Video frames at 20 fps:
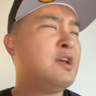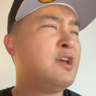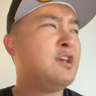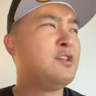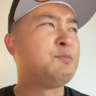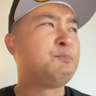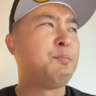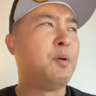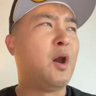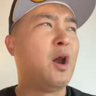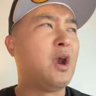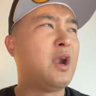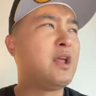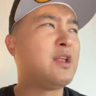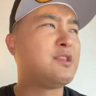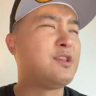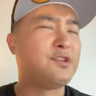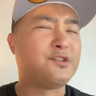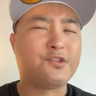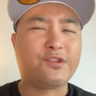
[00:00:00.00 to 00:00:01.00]
He's
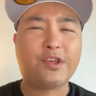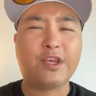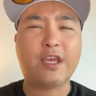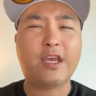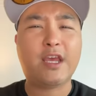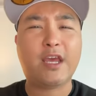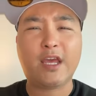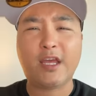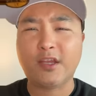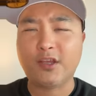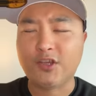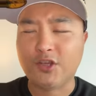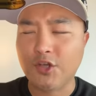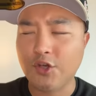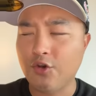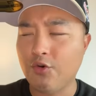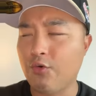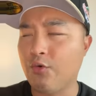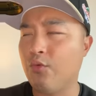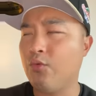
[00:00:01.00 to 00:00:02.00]
parting the sea in
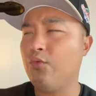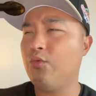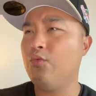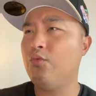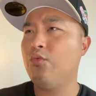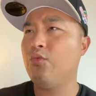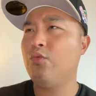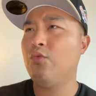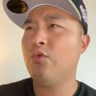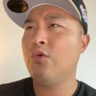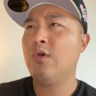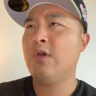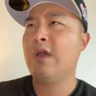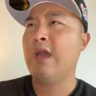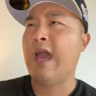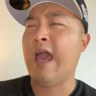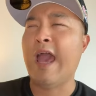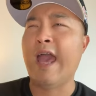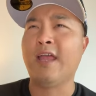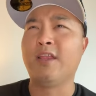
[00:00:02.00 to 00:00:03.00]
two.
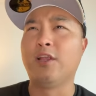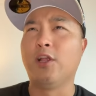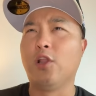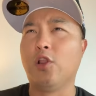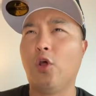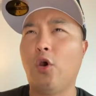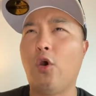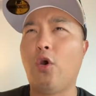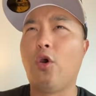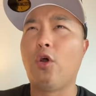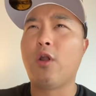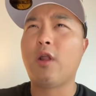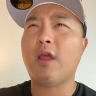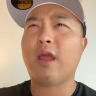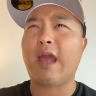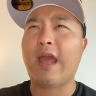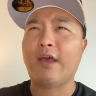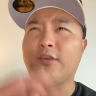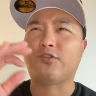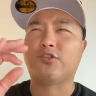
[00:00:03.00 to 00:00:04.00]
And the Lord
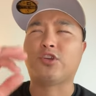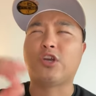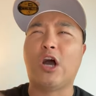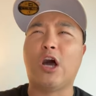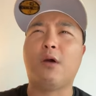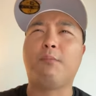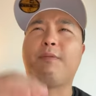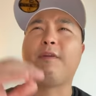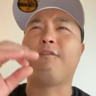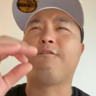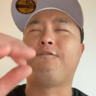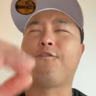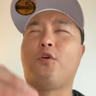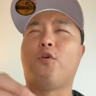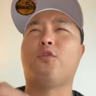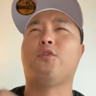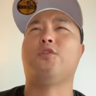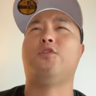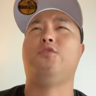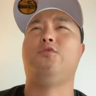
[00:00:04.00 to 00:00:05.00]
has gone
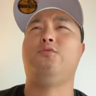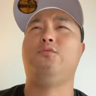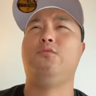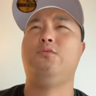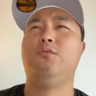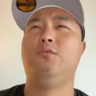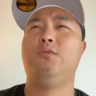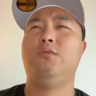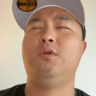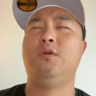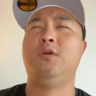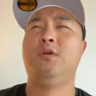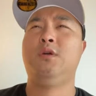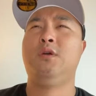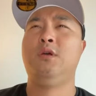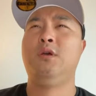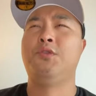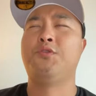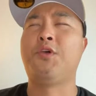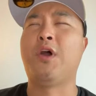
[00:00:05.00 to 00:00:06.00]
before you.
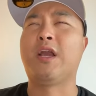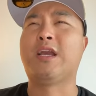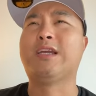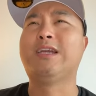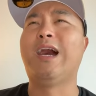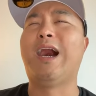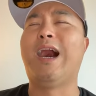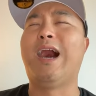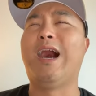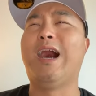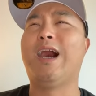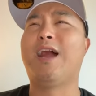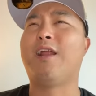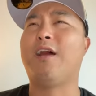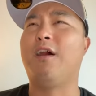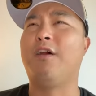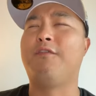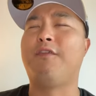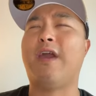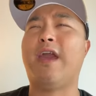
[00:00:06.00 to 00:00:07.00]
The
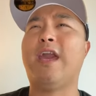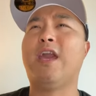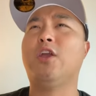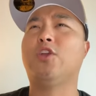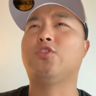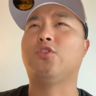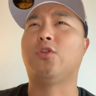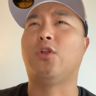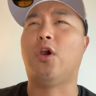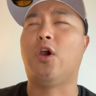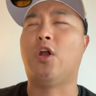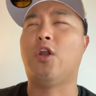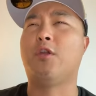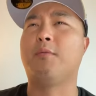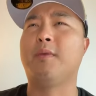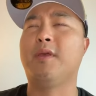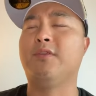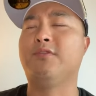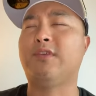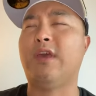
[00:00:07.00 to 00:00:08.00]
God of angel
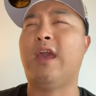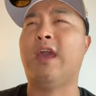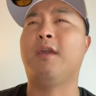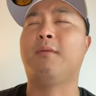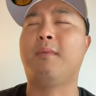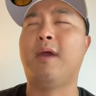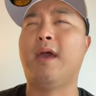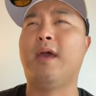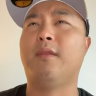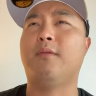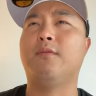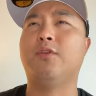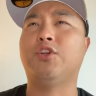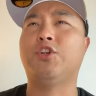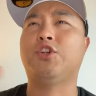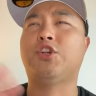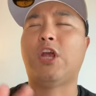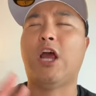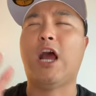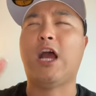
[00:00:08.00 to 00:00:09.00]
armies. Amen.
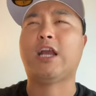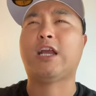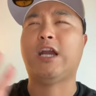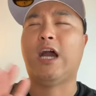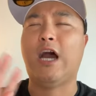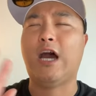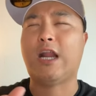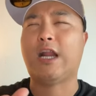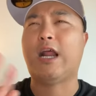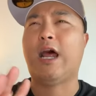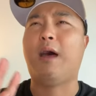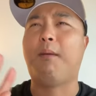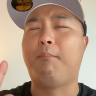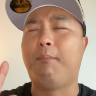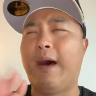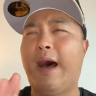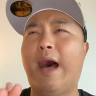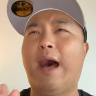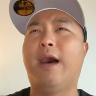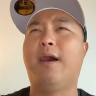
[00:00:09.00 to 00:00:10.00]

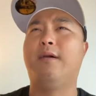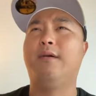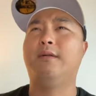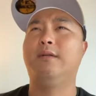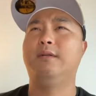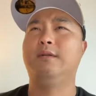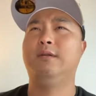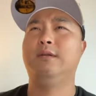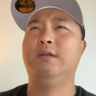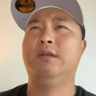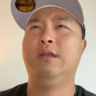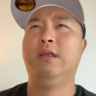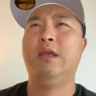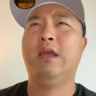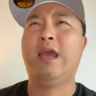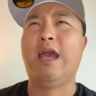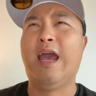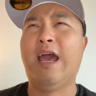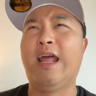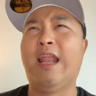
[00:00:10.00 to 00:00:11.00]
Shakaraba.
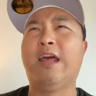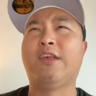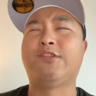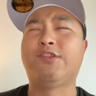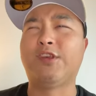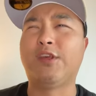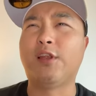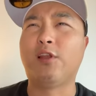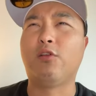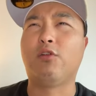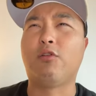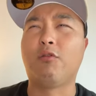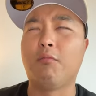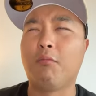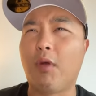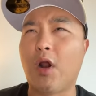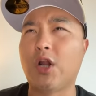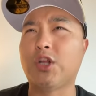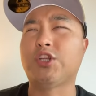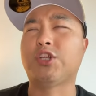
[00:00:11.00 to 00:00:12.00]
And I see the Lord
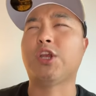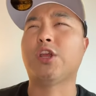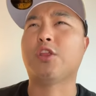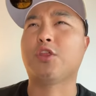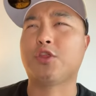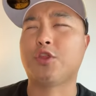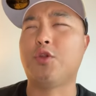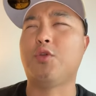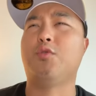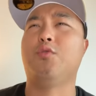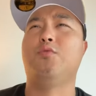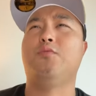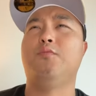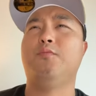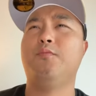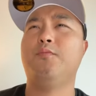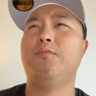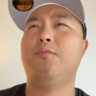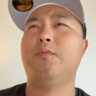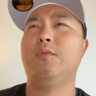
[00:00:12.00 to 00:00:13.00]
marching through.
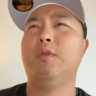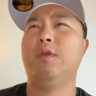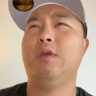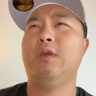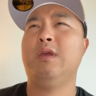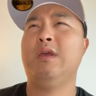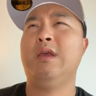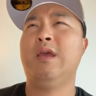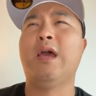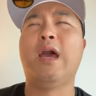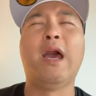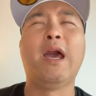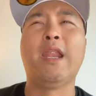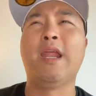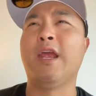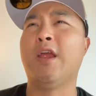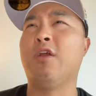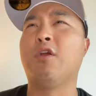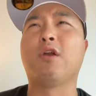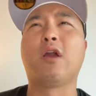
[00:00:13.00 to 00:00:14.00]

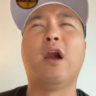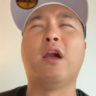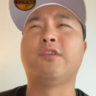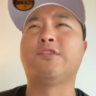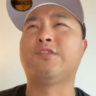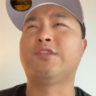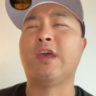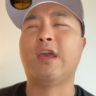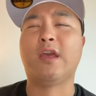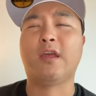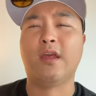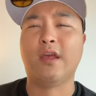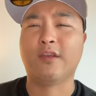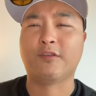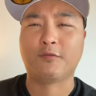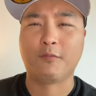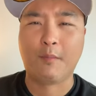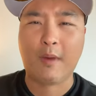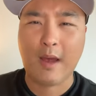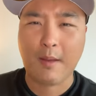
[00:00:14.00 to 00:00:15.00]
And I hear God saying,
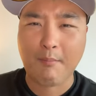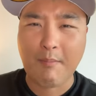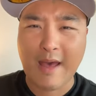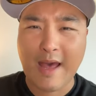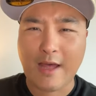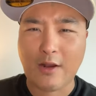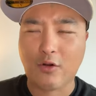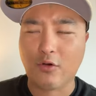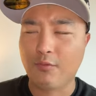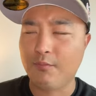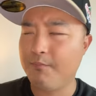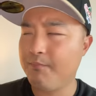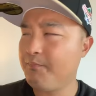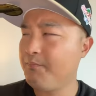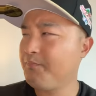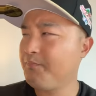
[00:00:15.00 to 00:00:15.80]
It's my battle.